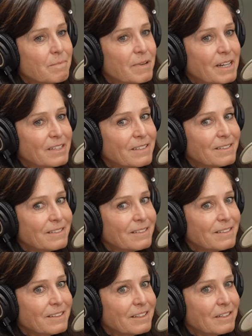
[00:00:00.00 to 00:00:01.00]
but
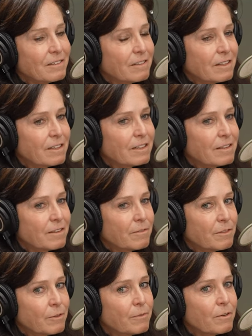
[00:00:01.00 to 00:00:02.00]
the
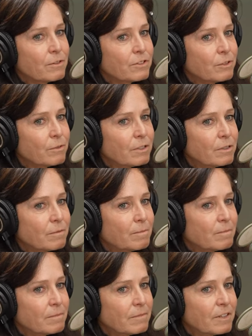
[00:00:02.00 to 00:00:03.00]
the folks who
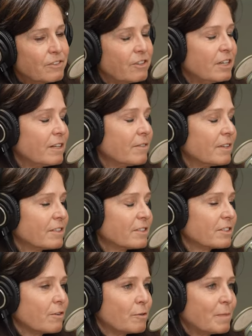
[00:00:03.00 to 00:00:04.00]
will achieve, and this
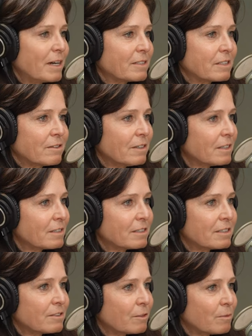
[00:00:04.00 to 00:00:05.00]
is going back to Chris,
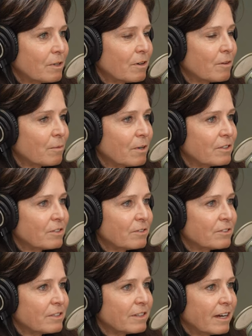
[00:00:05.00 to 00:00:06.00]
is are the are the ones who
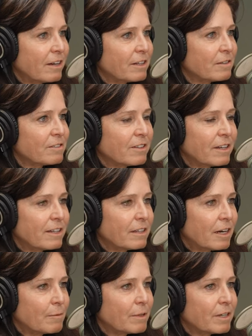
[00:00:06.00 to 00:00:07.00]
sit down and
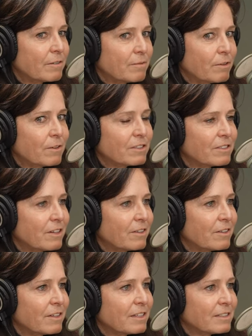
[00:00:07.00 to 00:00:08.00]
say, "I'm going to focus on
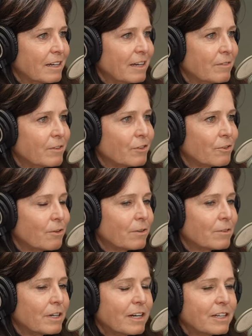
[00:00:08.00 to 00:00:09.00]
the things I have control
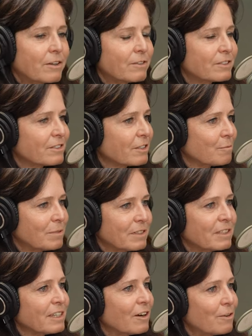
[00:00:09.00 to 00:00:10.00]
over." And I know this is
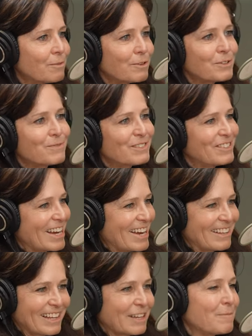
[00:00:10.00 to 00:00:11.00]
completely
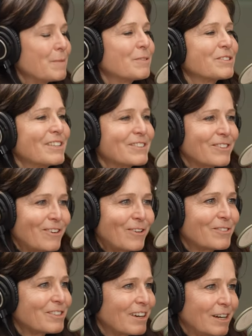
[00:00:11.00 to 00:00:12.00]
overstated. Like mm-hmm. people say this
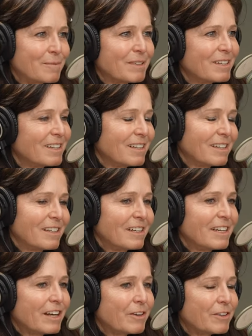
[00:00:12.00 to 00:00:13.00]
all the time. Mm-hmm.
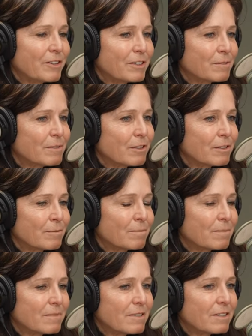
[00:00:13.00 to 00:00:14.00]
You know, you're you're
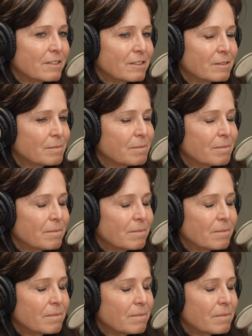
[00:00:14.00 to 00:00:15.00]
you're
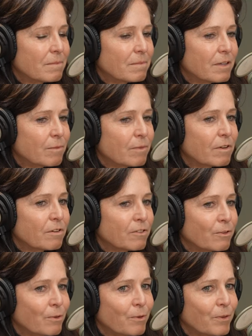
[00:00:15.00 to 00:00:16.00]
you
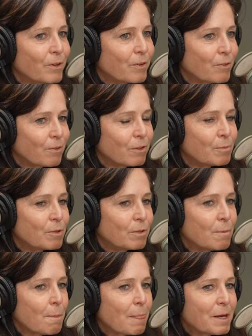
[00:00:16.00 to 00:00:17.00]
control the
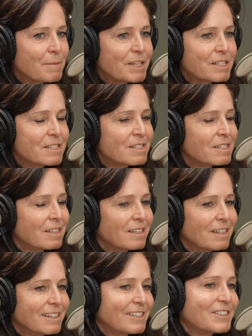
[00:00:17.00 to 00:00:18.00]
controllable. I mean,
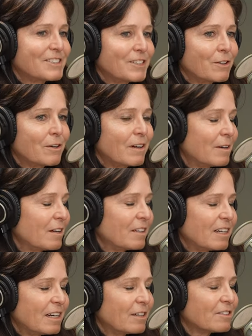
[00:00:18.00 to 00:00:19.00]
so
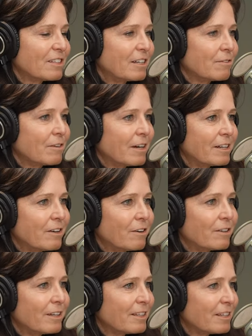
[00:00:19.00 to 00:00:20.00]
outside of Ryan
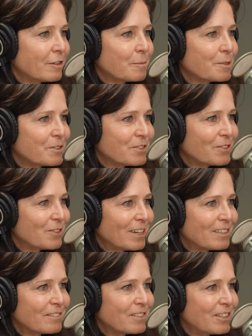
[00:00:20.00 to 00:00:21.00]
Holiday, the other person who
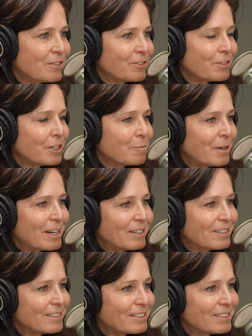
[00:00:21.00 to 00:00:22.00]
I hugely
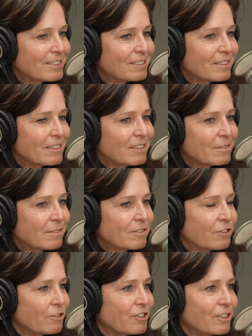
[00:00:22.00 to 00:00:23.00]
admire is
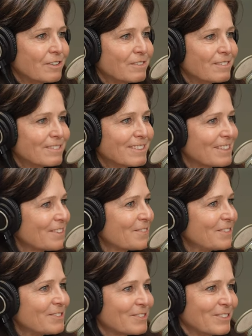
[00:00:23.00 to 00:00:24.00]
Churchill. Like
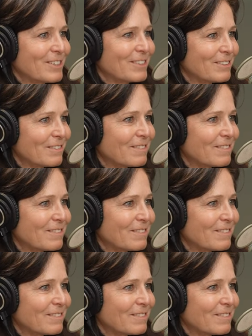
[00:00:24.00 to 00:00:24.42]
if you just look at